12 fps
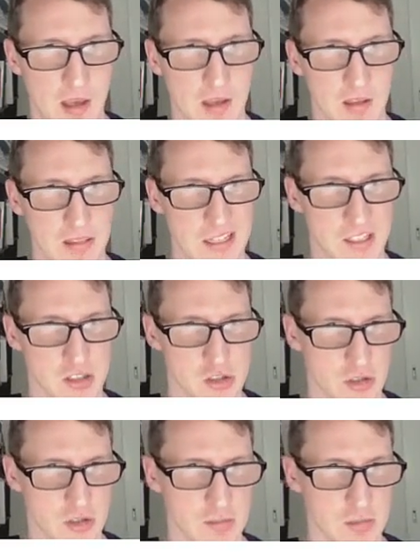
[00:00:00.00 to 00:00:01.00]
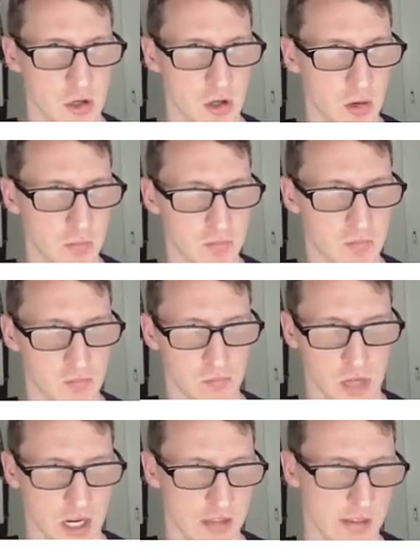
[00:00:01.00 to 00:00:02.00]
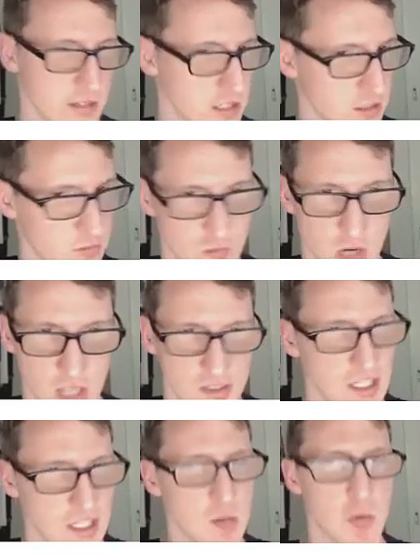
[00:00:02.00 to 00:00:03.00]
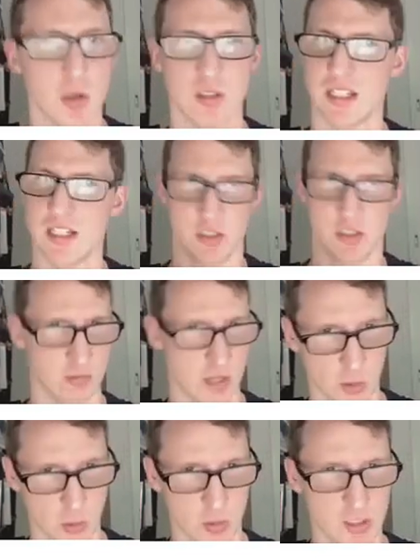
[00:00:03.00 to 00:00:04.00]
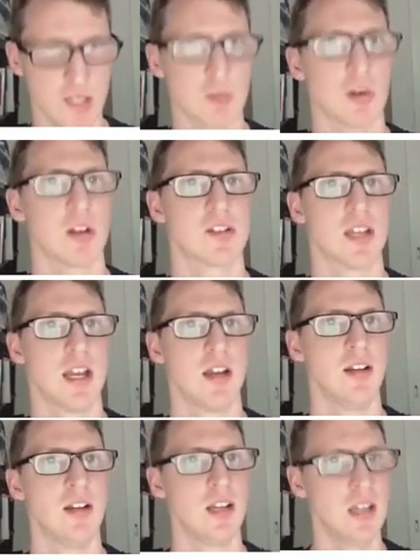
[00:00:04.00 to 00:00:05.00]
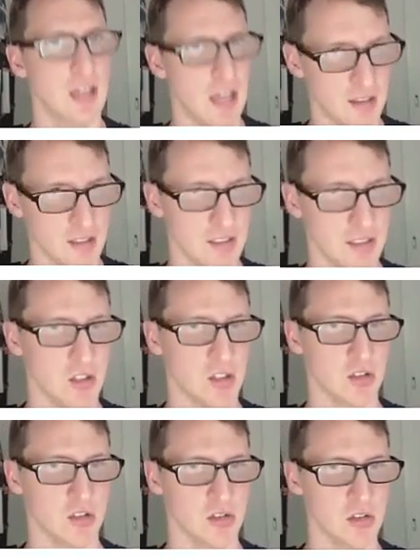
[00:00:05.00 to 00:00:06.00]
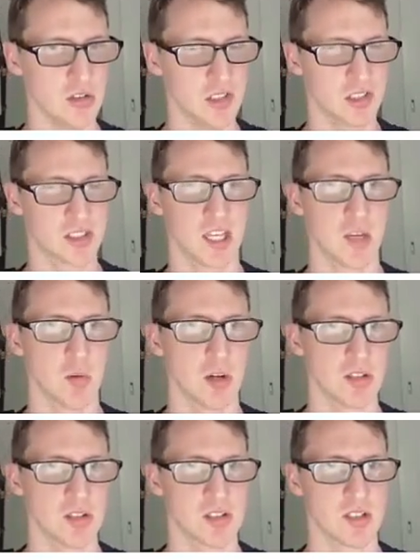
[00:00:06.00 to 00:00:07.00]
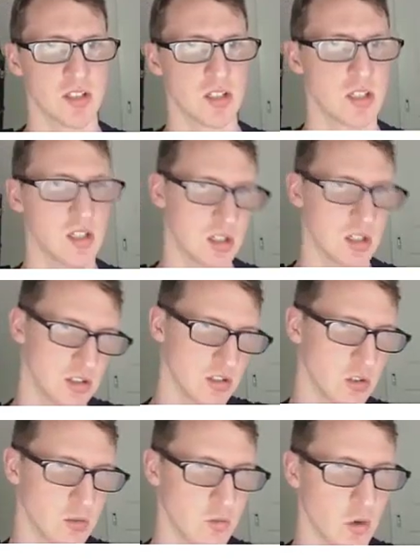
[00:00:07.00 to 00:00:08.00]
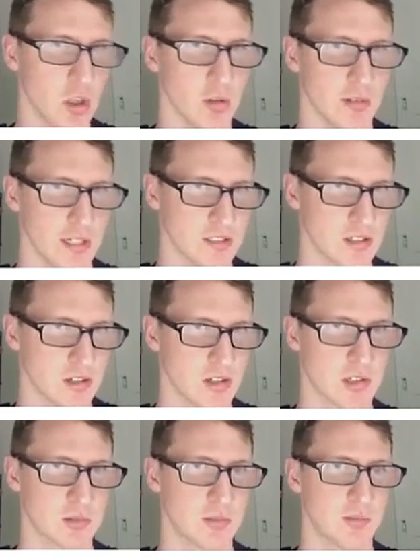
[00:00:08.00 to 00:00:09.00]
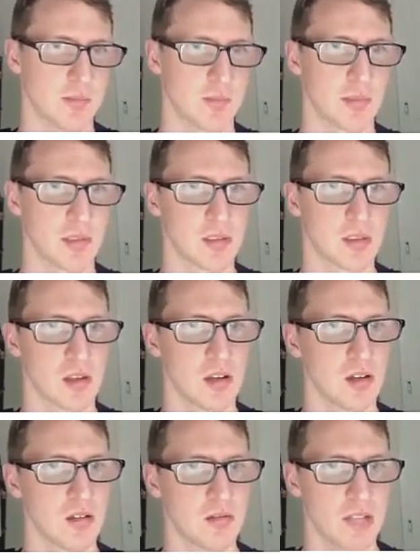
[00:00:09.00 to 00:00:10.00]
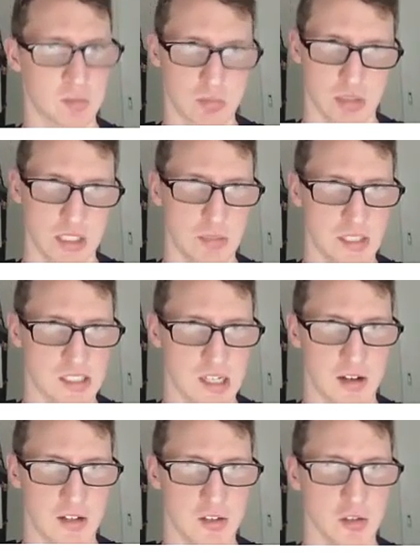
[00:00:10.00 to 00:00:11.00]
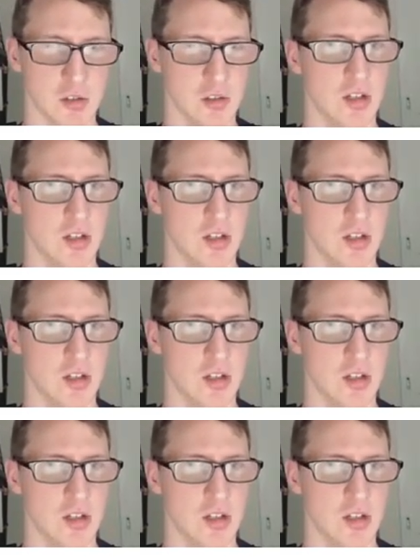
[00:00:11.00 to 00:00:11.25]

Land your dream job. Write the keywords down. Just write all the keywords down, and then you can use those keywords to do further research. That's pretty much how I do it.